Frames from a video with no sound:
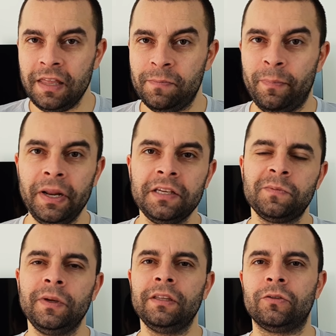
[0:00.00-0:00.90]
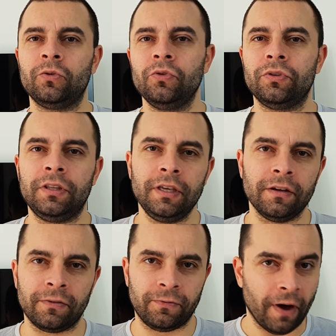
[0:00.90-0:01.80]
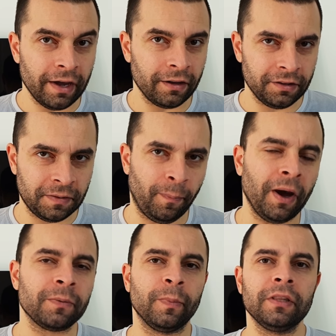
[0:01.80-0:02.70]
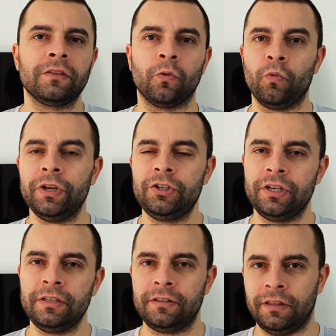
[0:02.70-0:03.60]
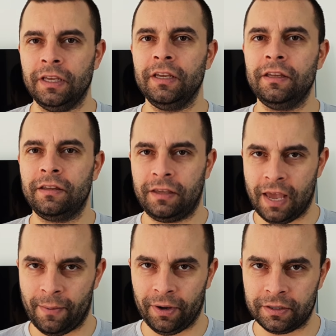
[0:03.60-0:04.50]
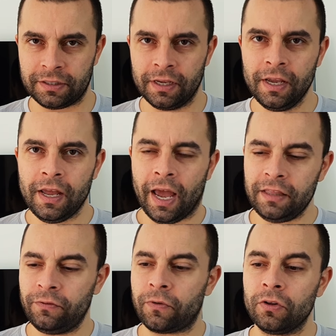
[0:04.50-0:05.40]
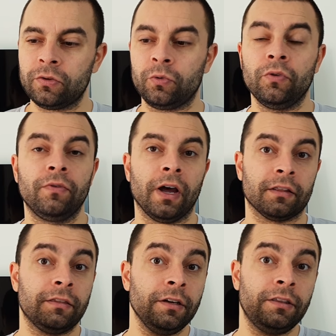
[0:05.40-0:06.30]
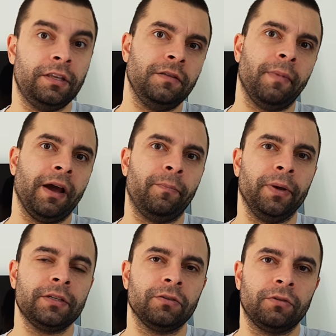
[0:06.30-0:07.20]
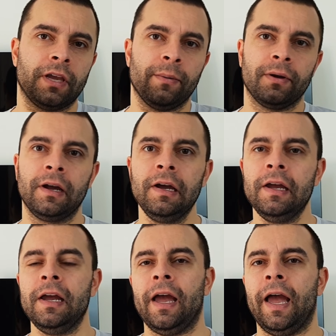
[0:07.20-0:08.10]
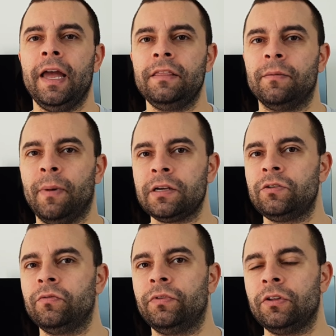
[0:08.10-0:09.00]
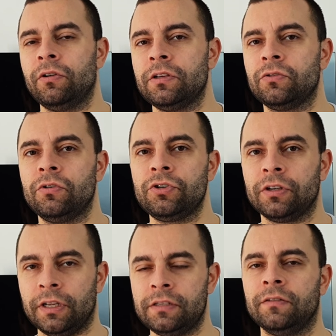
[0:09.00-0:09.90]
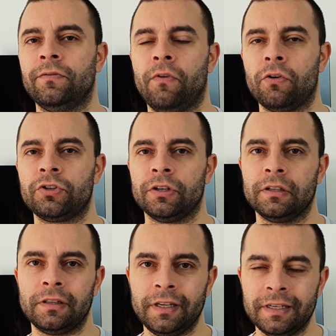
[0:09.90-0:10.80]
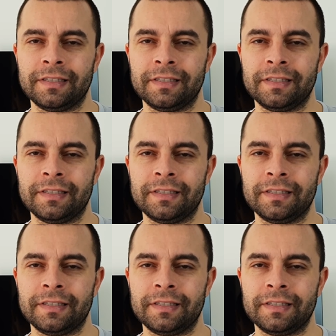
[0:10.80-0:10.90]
that brings me to the final department, which is the cameras. At the front you've got a 13 megapixel camera and the maximum video resolution is unfortunately